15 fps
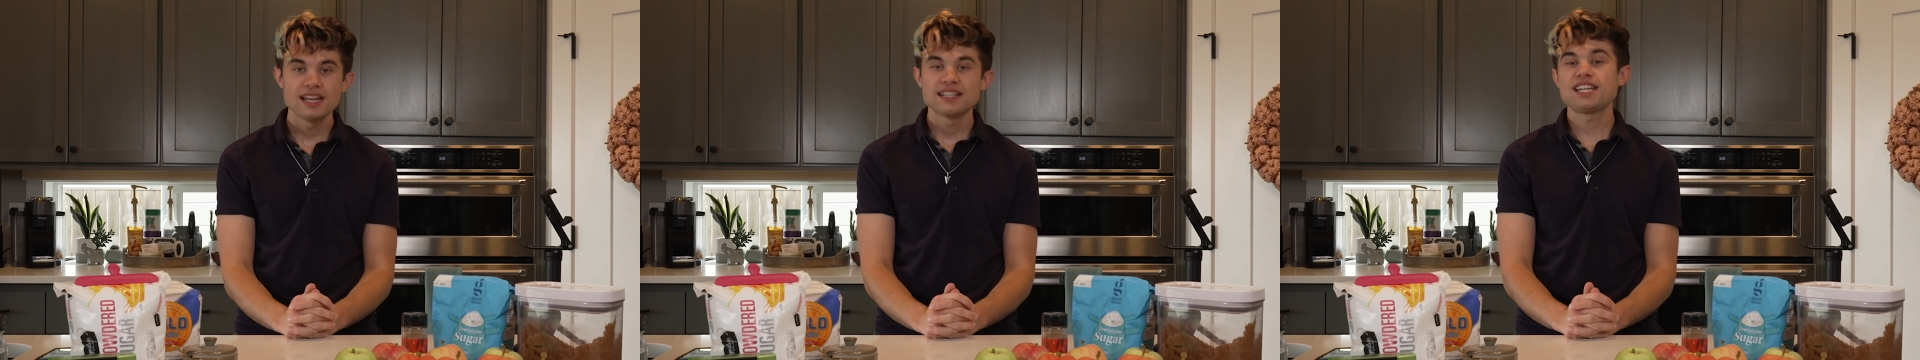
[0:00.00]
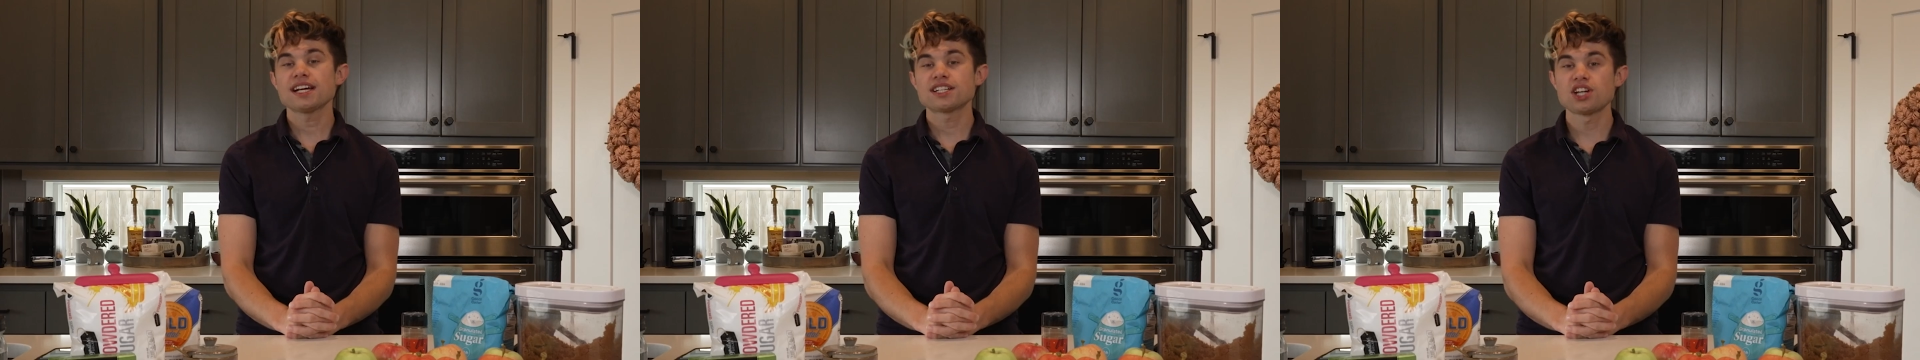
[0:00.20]

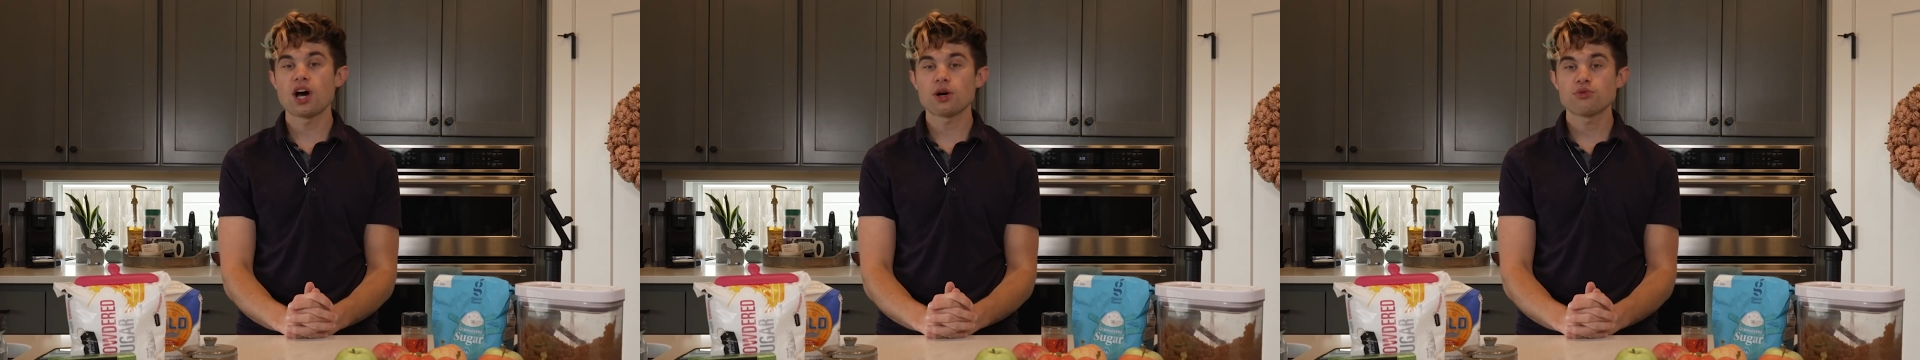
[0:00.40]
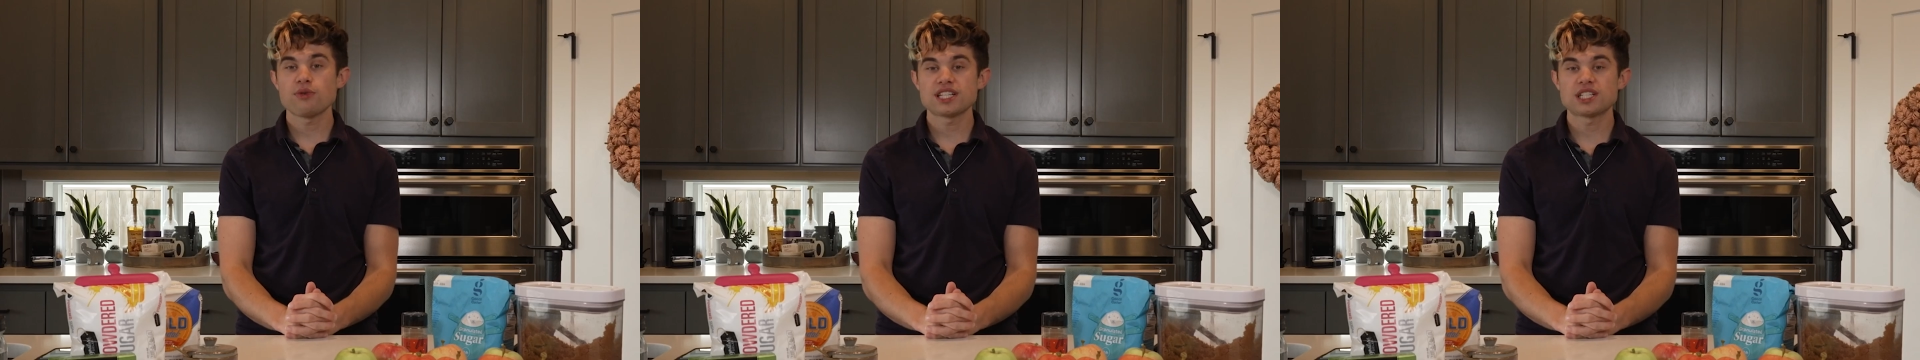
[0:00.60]

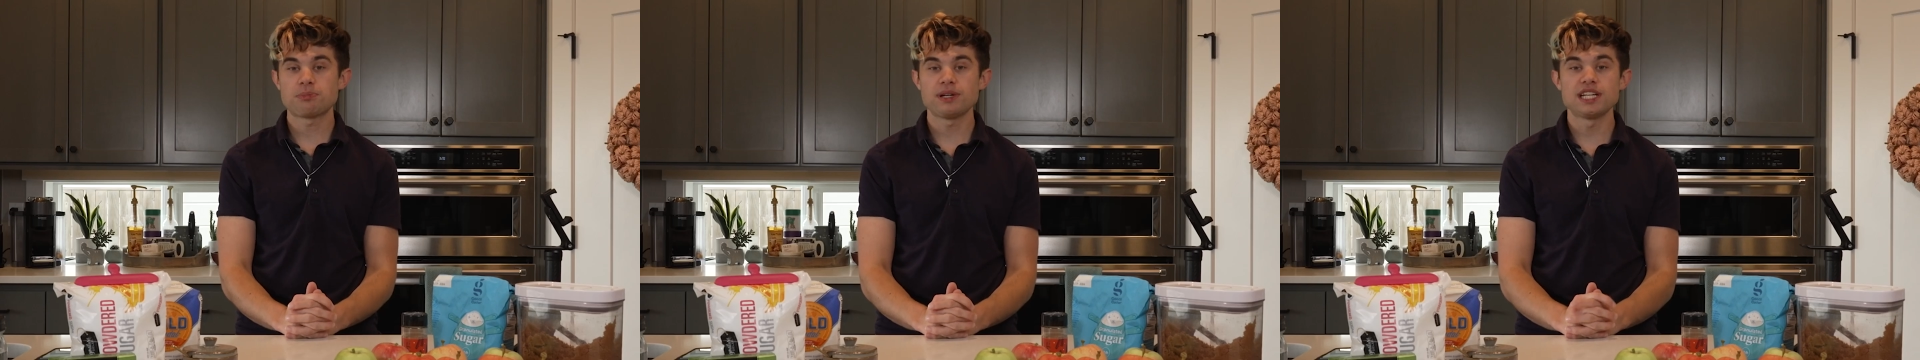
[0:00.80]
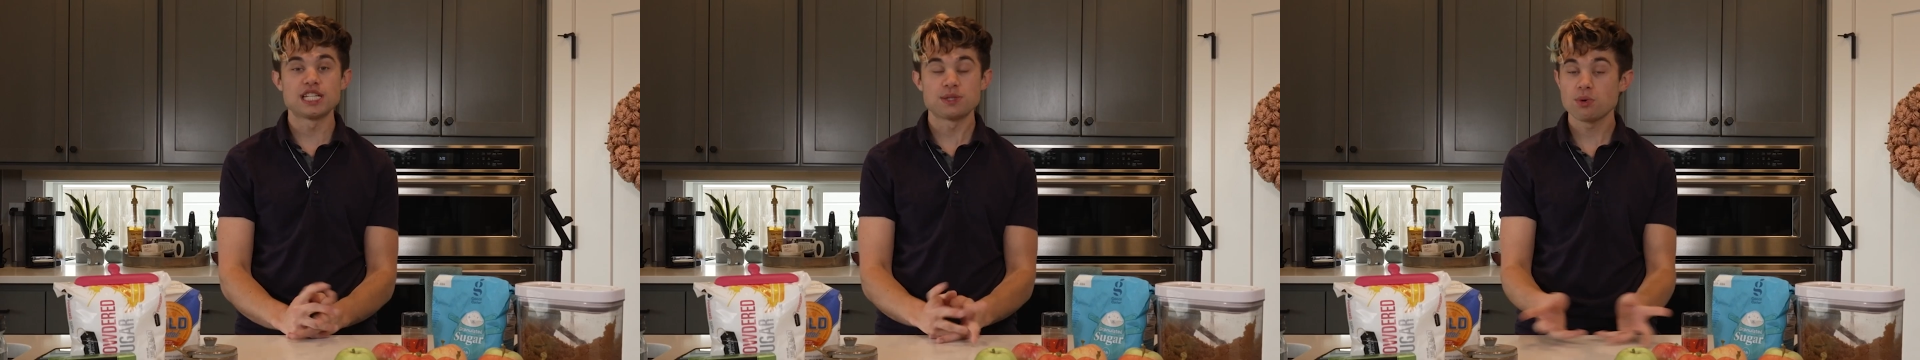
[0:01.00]
TikTok
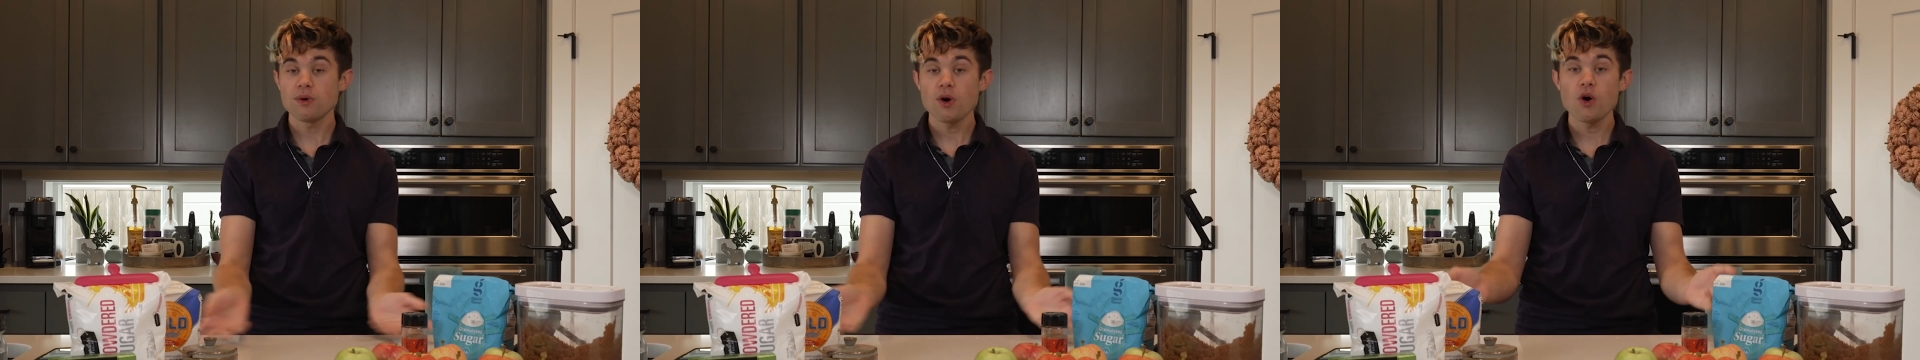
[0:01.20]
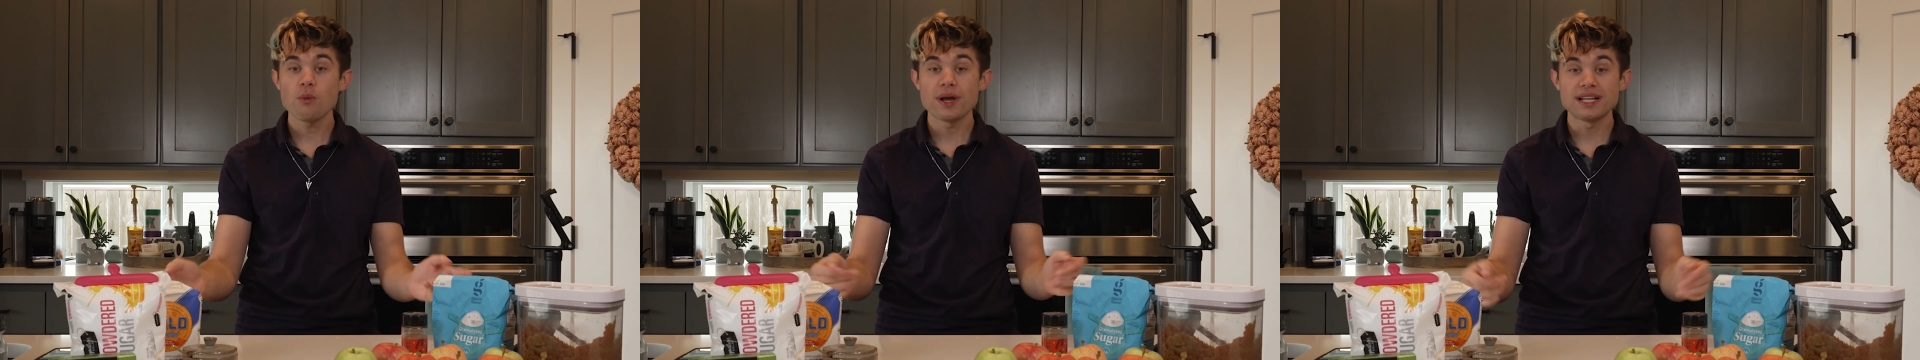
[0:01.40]
recipes,
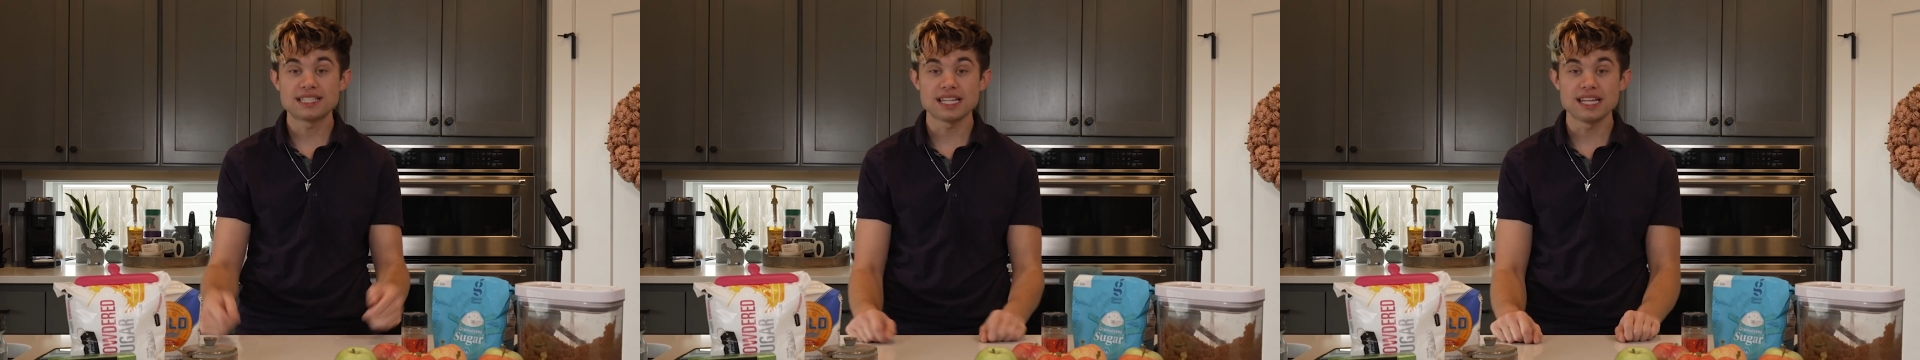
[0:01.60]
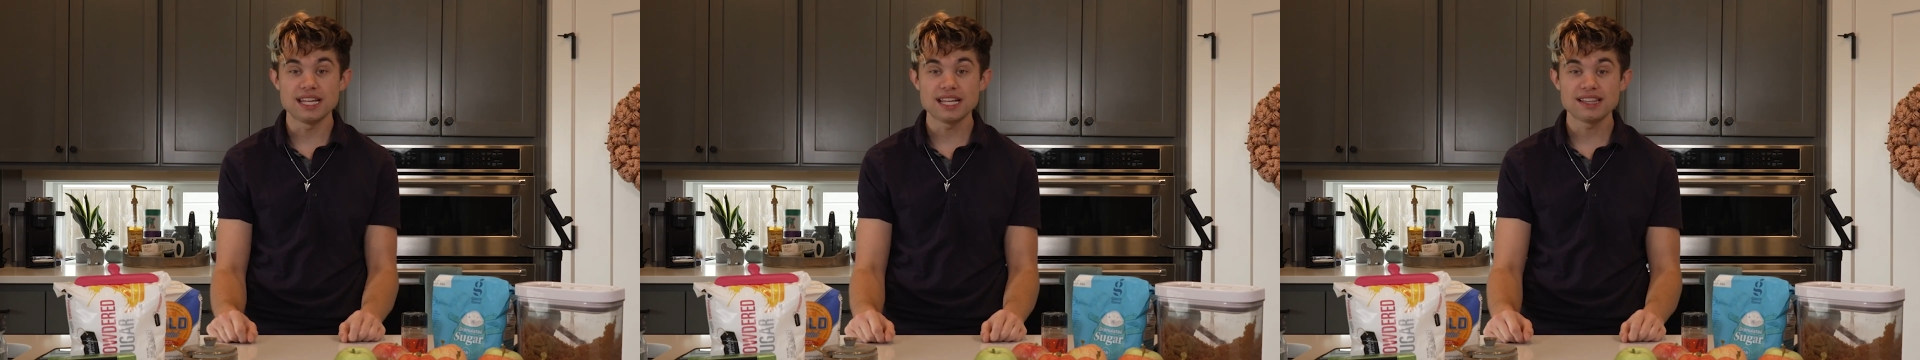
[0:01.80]
we're always
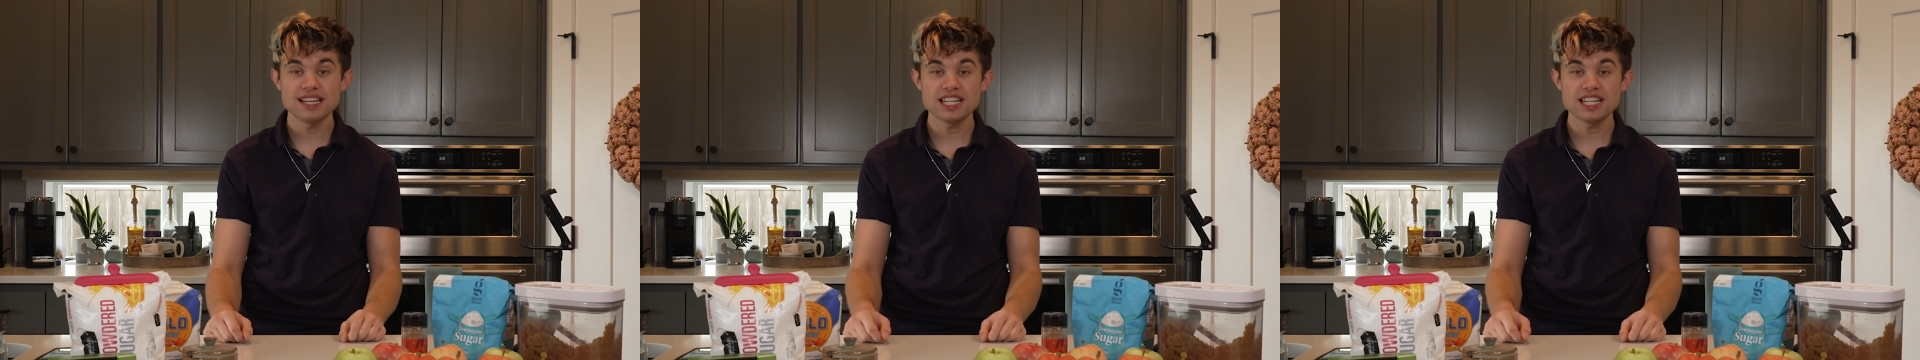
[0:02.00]
seeing